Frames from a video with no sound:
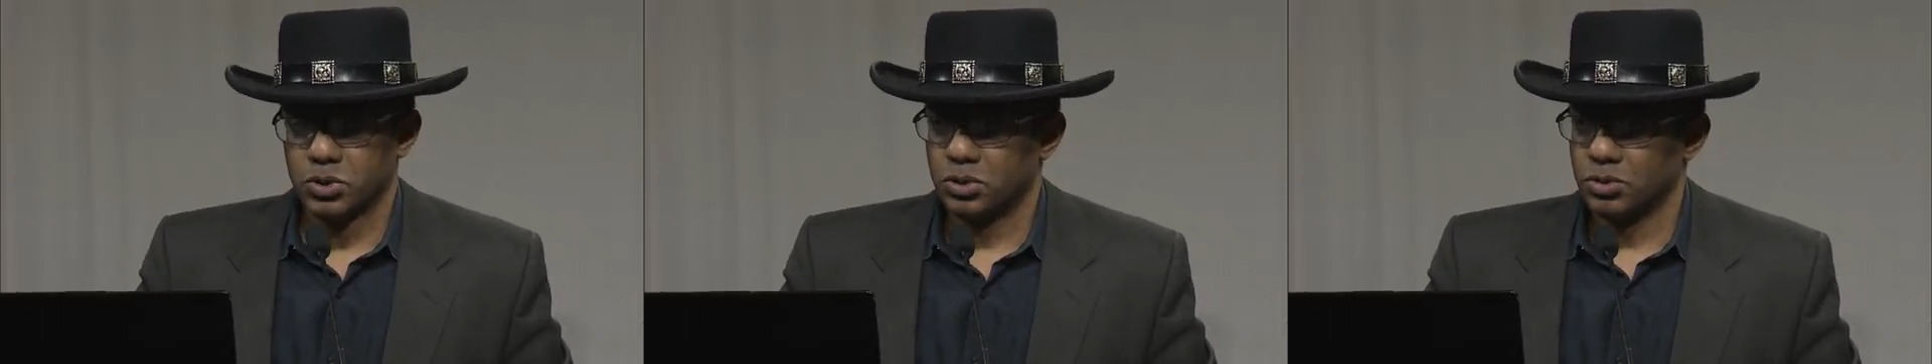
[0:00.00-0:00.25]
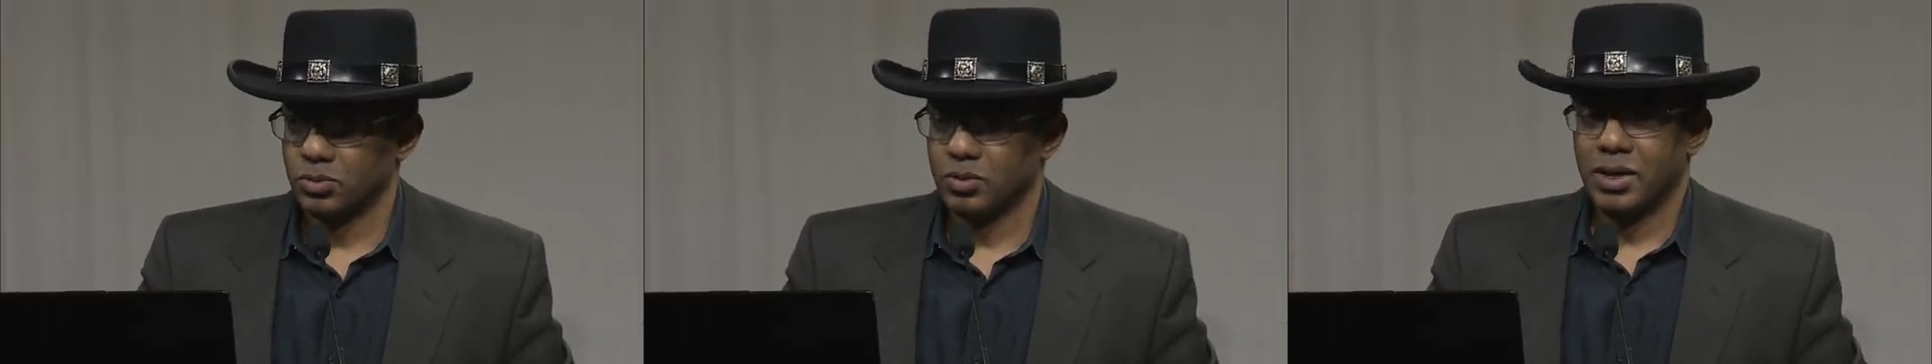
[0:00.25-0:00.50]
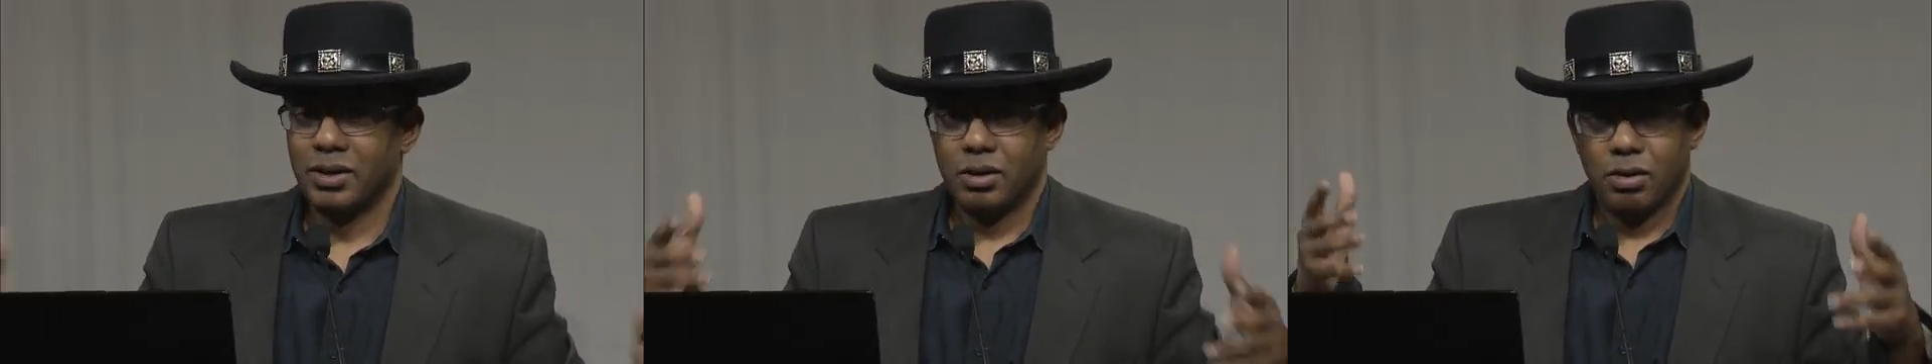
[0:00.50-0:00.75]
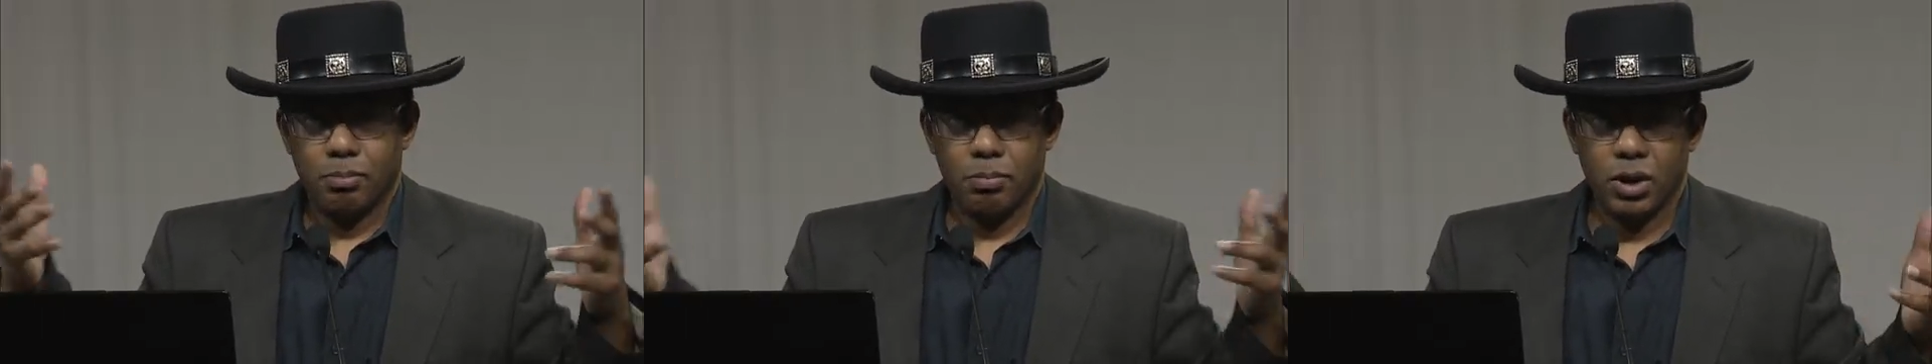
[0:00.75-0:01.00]
to do.
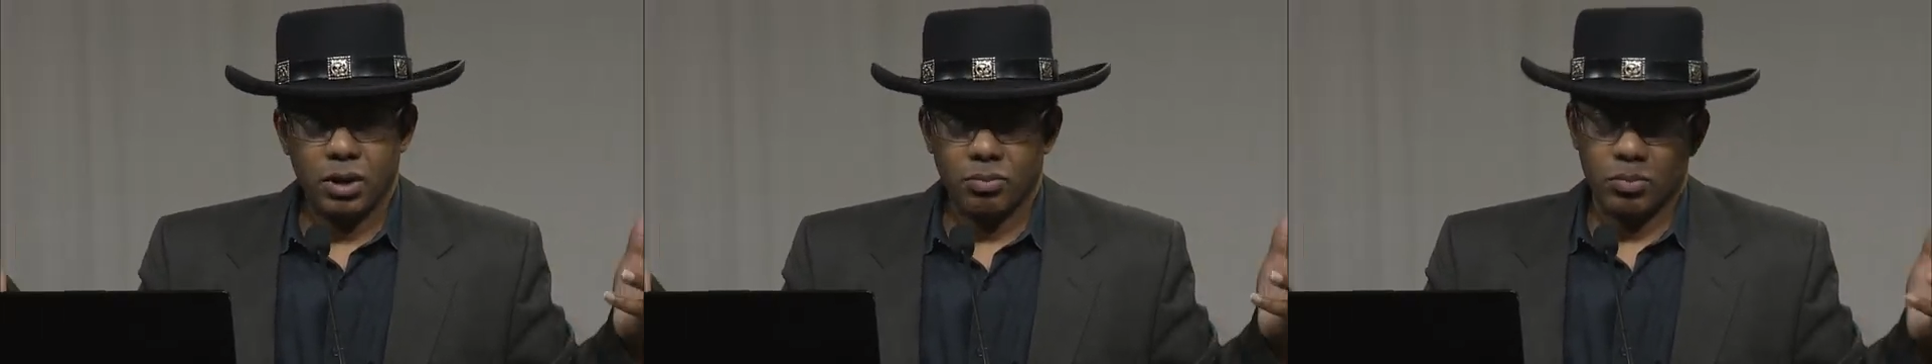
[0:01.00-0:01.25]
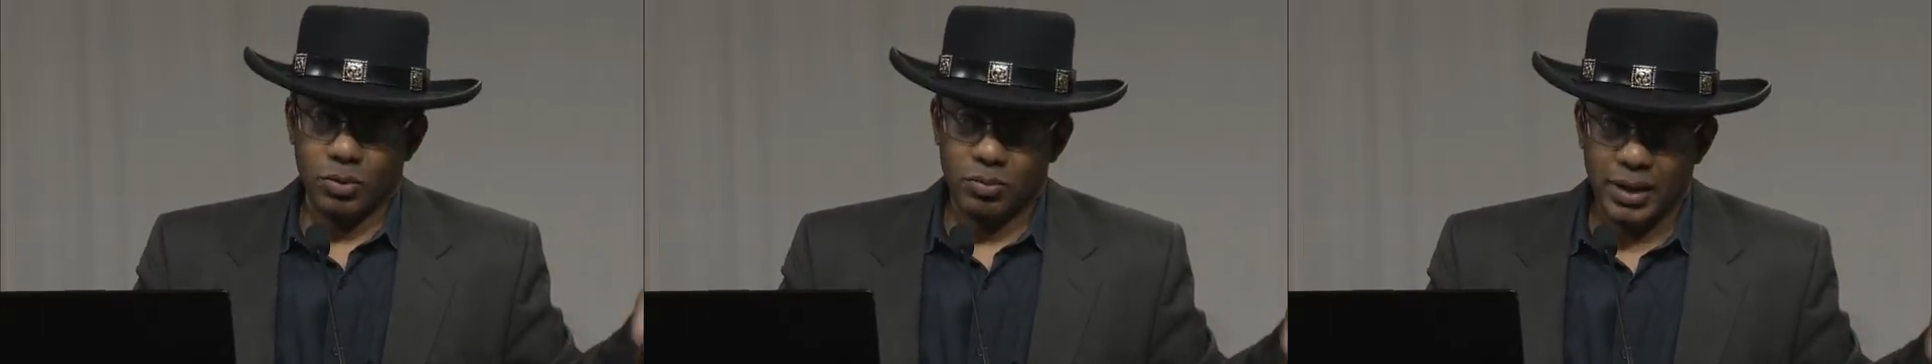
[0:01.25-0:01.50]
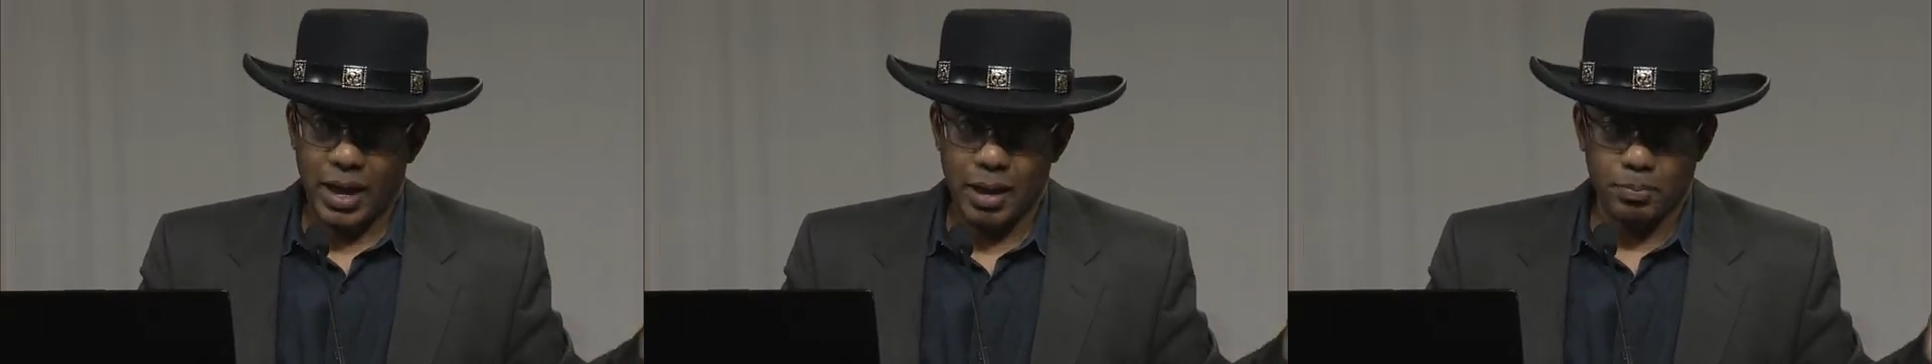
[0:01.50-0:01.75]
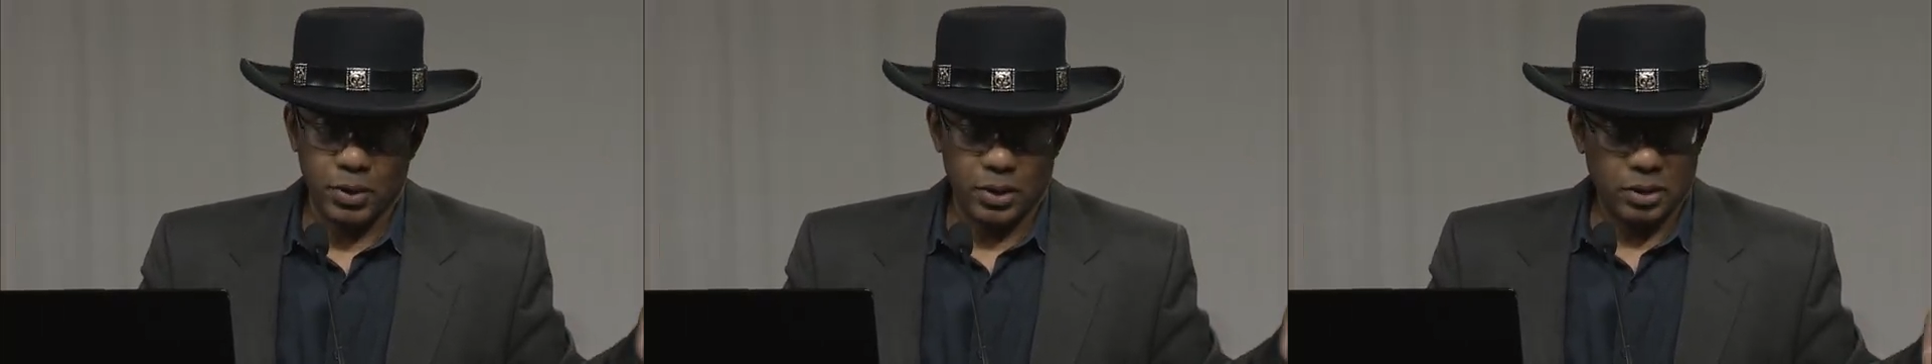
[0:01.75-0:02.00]
But what would
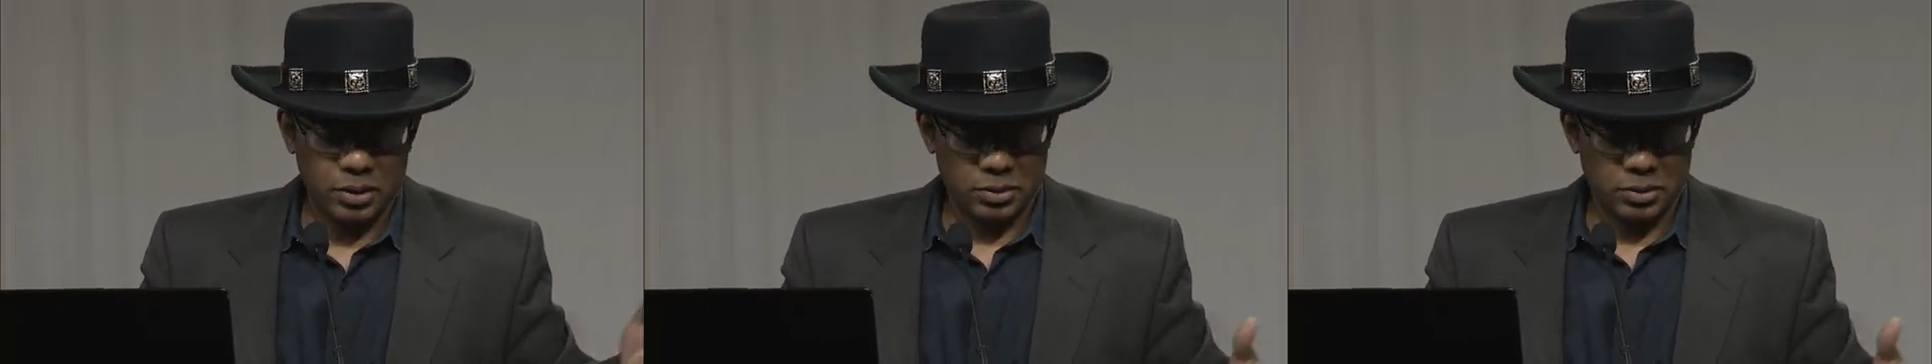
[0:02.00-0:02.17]
happen?